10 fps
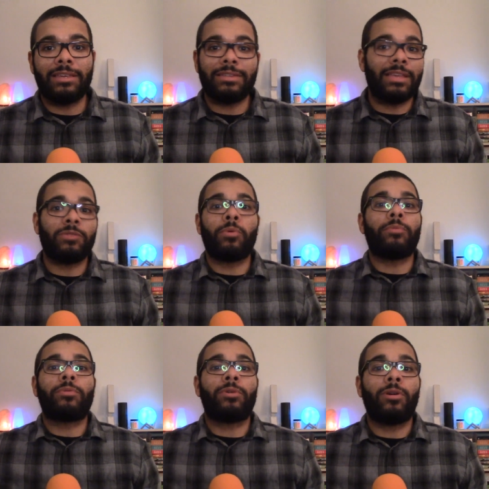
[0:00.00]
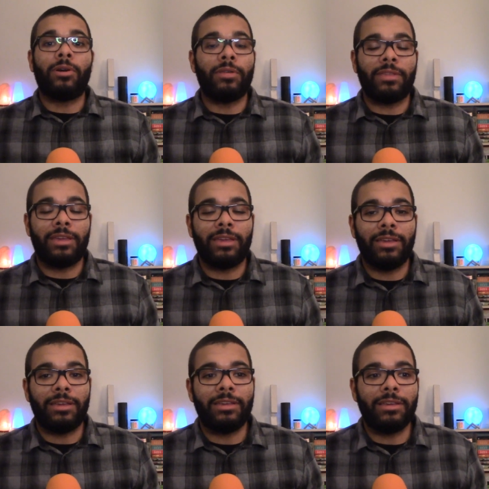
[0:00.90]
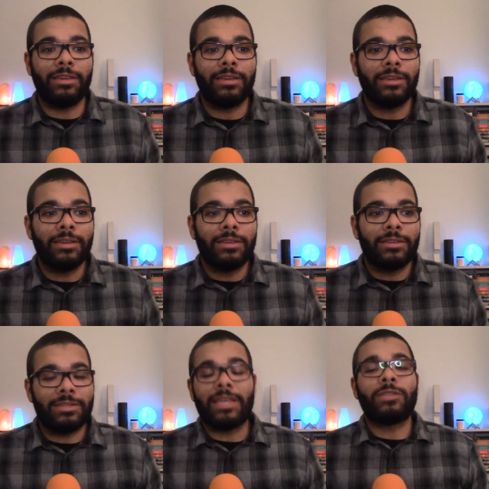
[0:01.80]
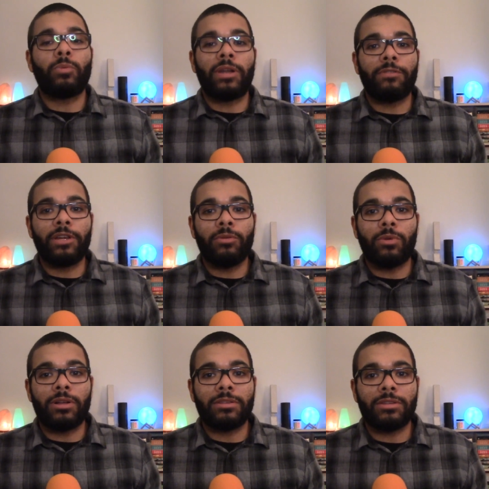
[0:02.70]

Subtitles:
He says what we're all thinking. He says whatever he wants